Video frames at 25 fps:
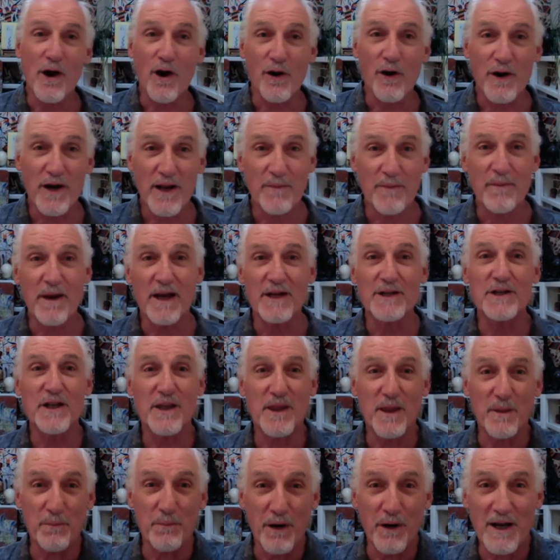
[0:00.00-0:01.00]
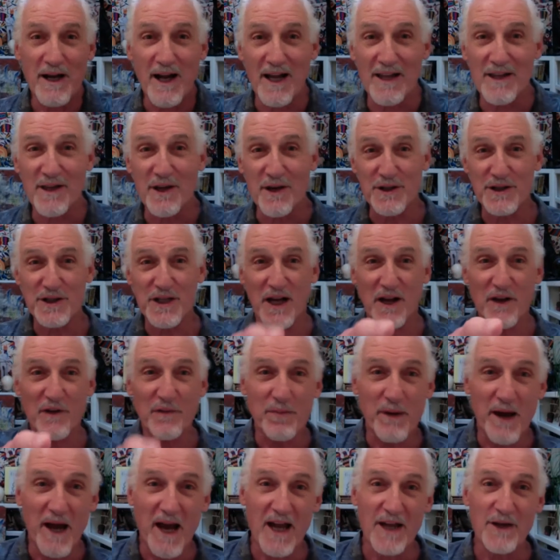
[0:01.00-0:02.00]
We already mentioned the book on your
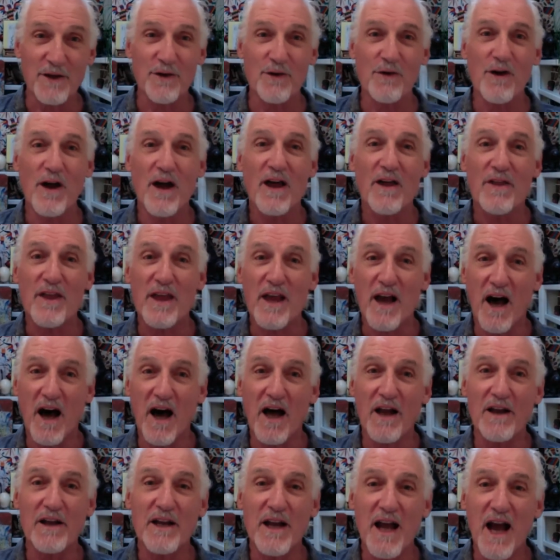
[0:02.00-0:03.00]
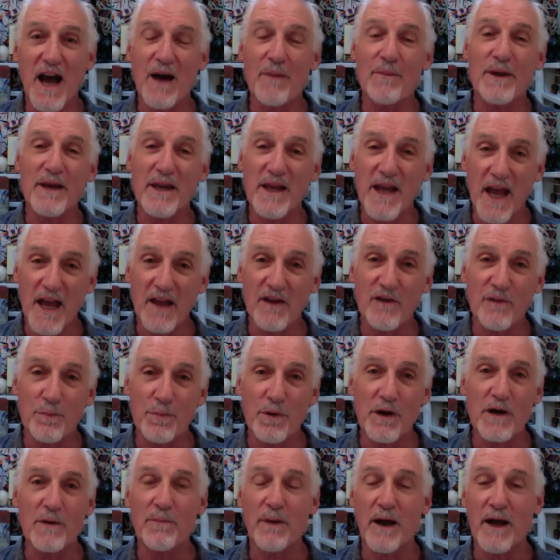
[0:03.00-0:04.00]
shelf behind you, the Common Case
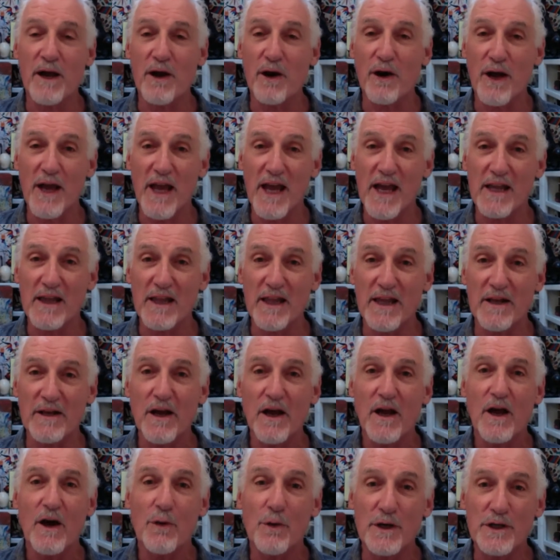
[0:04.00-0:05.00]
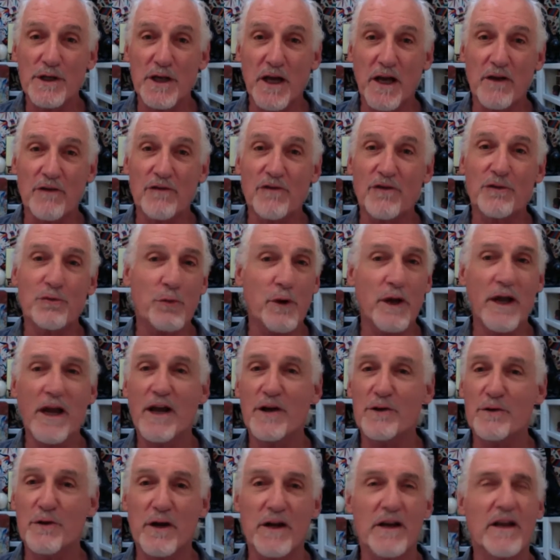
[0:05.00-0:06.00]
Book by O'Hanlon, which has
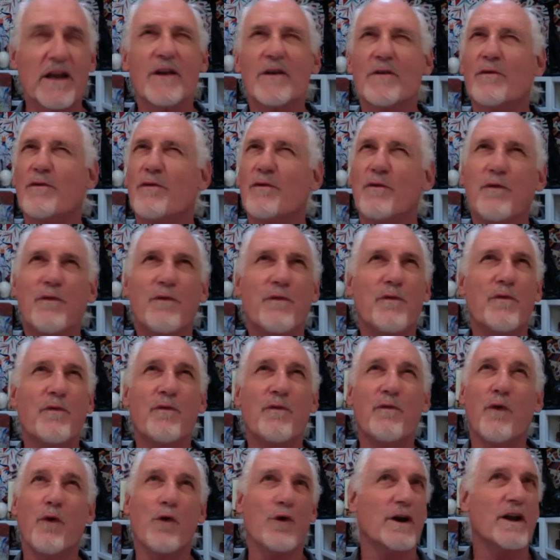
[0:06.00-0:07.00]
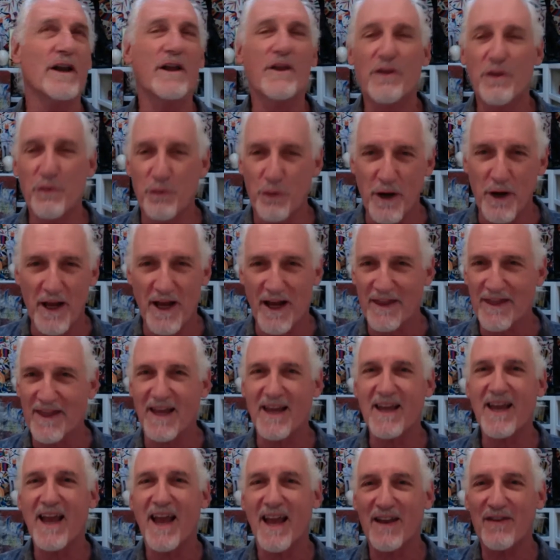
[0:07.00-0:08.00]
343, I
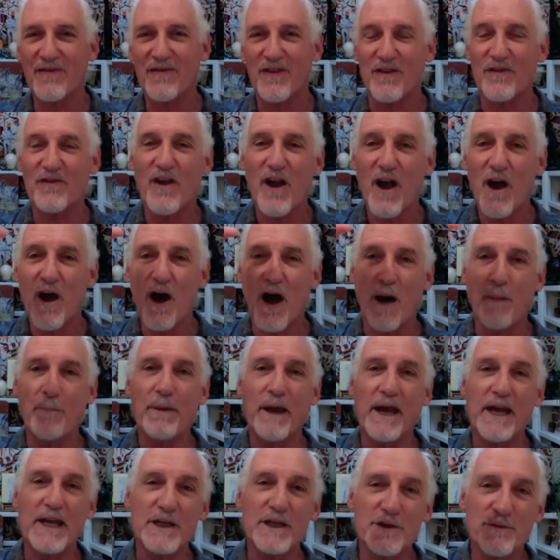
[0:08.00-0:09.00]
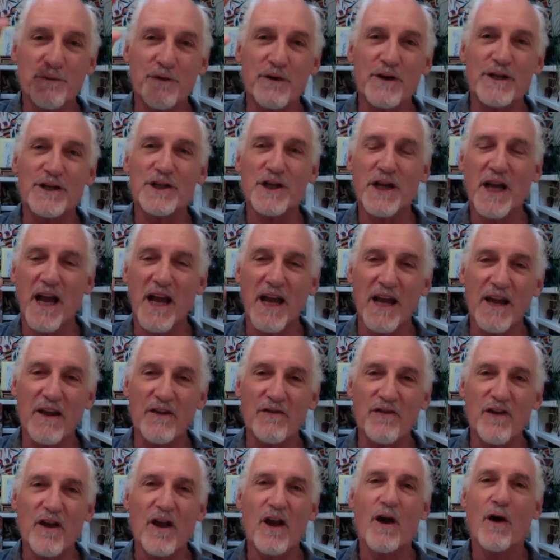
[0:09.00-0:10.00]
think, cases, a page for each
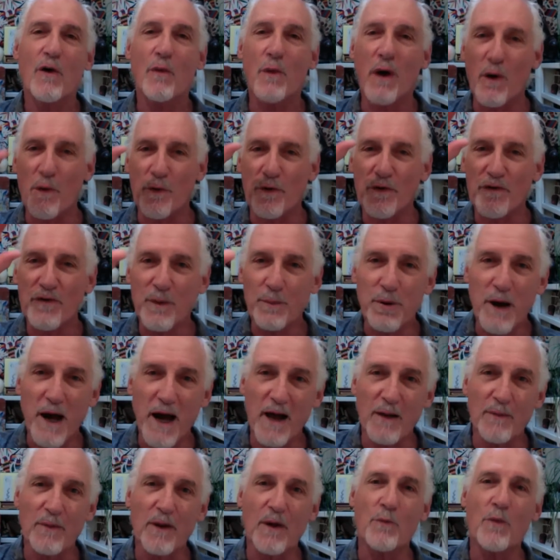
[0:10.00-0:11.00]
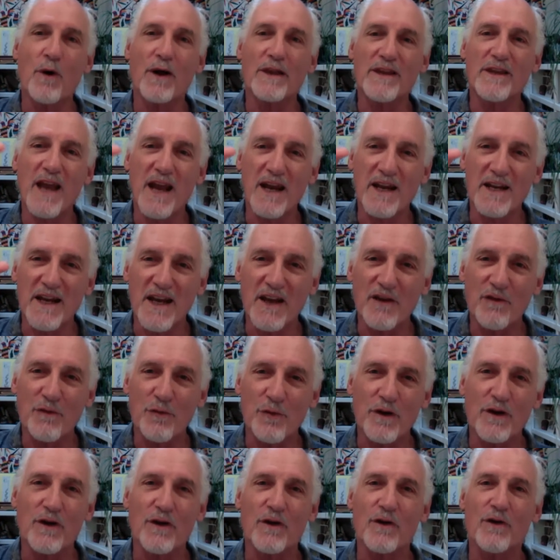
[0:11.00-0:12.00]
case. What was the problem? What
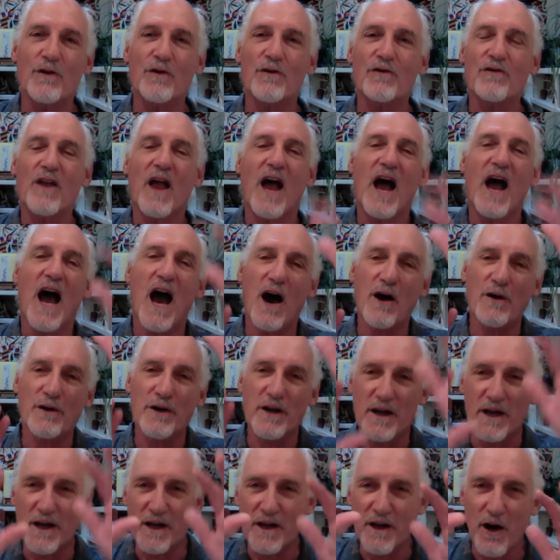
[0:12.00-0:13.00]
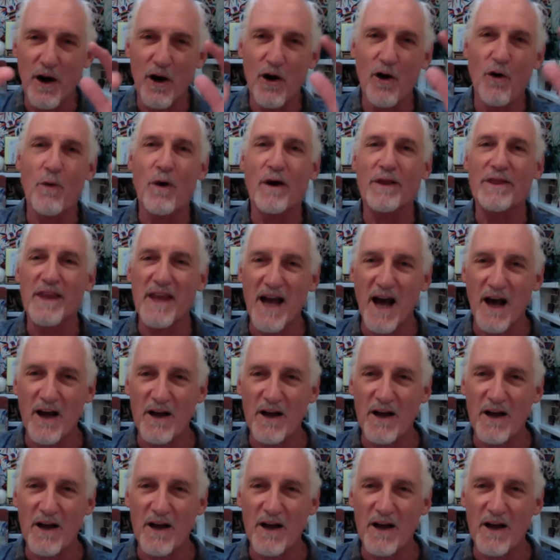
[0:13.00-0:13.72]
techniques were used? How did it go?